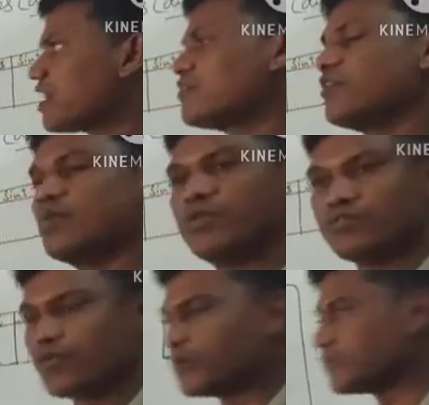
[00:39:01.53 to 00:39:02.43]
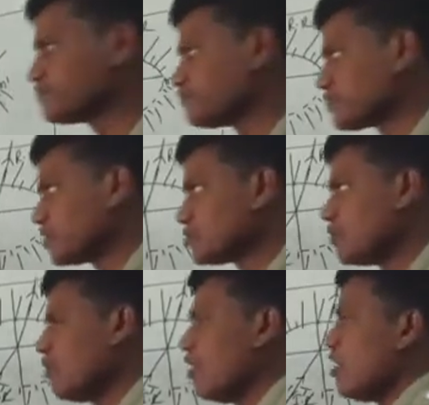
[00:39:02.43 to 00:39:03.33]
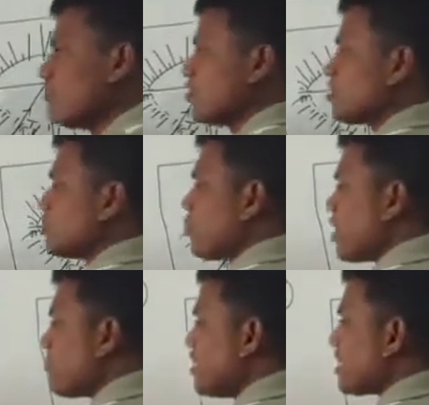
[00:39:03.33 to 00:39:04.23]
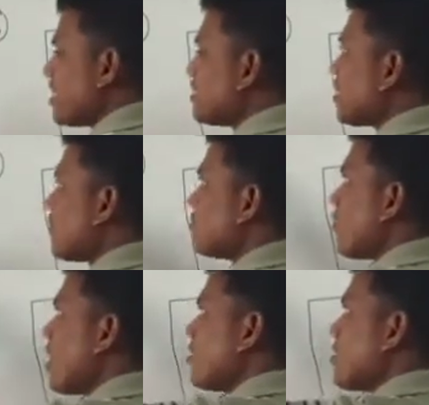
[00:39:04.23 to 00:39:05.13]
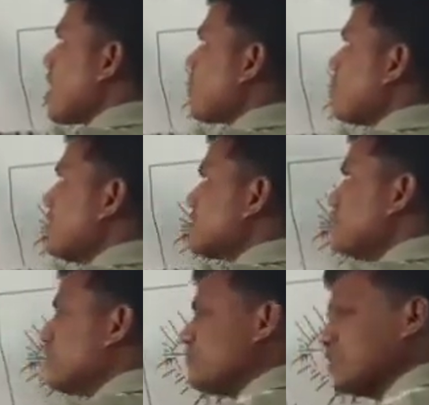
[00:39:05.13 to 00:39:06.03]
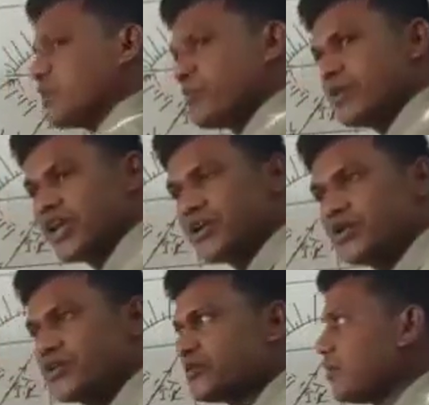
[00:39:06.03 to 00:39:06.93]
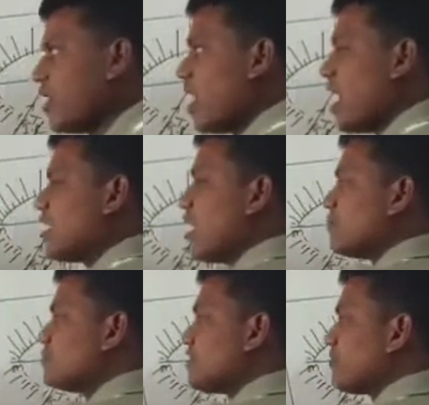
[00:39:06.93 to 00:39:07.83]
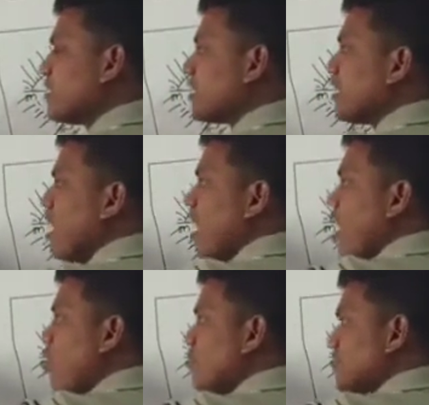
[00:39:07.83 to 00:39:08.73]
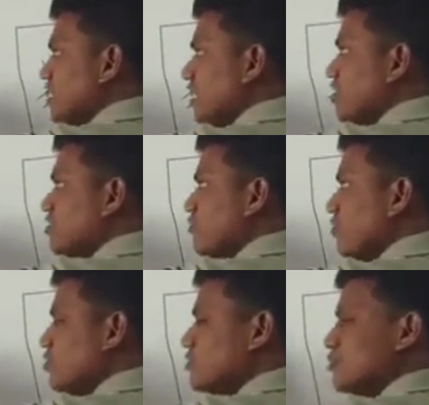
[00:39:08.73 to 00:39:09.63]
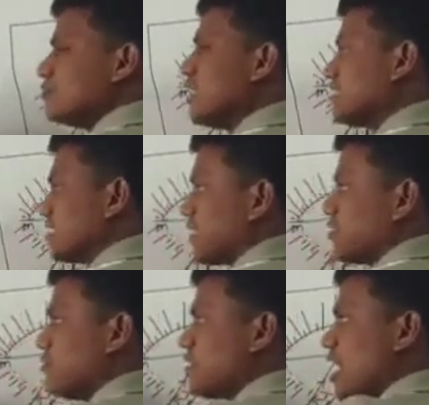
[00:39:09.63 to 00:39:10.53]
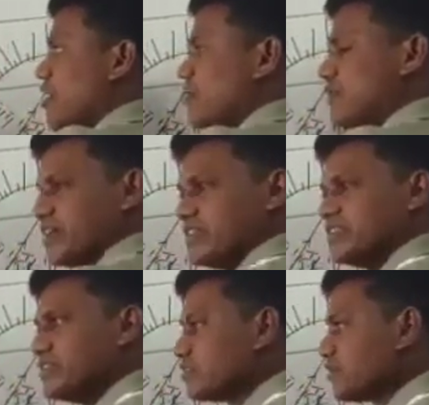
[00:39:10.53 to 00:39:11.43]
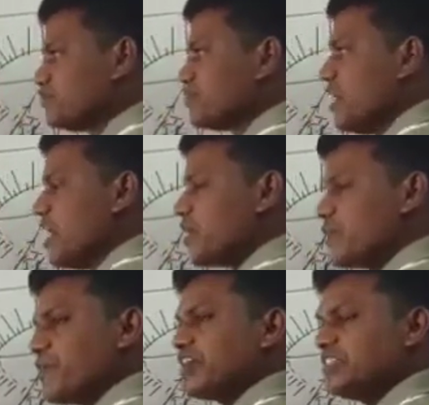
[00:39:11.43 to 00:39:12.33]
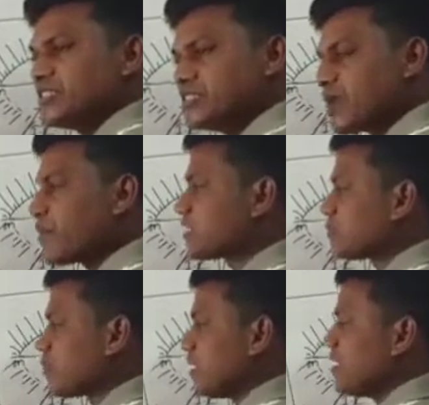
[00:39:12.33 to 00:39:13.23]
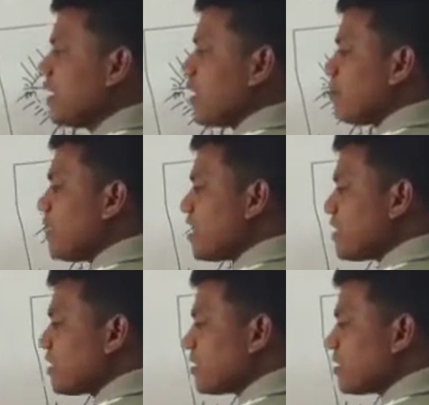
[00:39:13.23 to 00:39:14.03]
current will be flowing. So first 1 meter length of the wire we are placed between the P and the Q and observing how much current is flowing through the circuit and noted in this one. Repeat the same experiment by,